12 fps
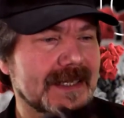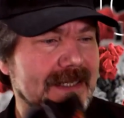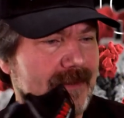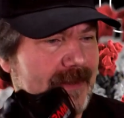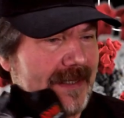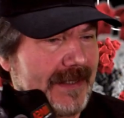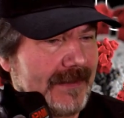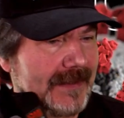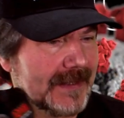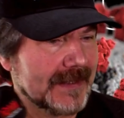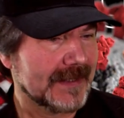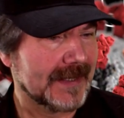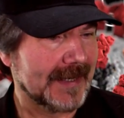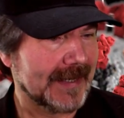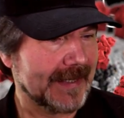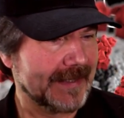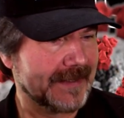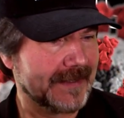we go,
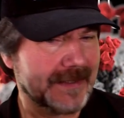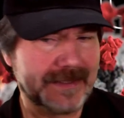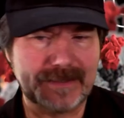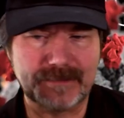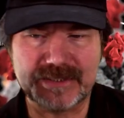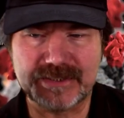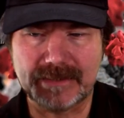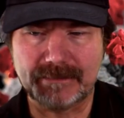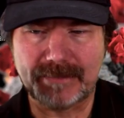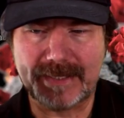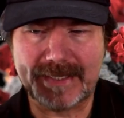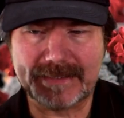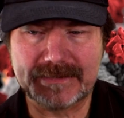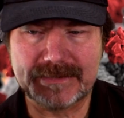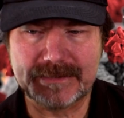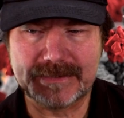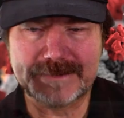and uh, let me jump back to it.